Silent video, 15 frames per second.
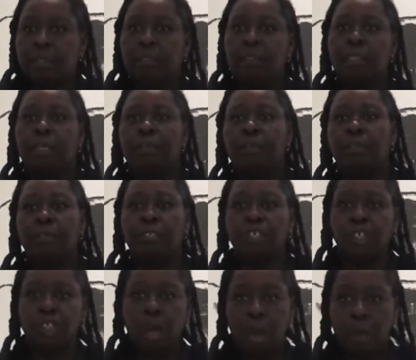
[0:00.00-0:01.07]
you know, the
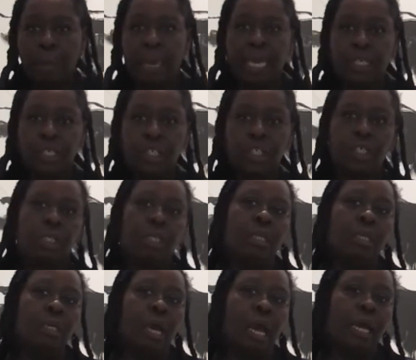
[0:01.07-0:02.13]
sharp edge.
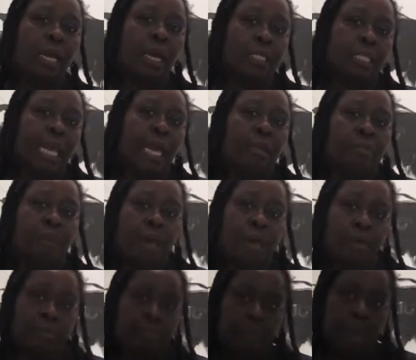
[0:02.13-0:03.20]
I cut out
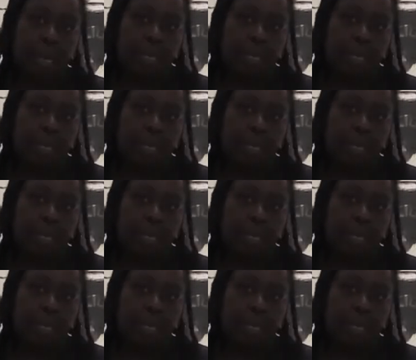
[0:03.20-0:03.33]
my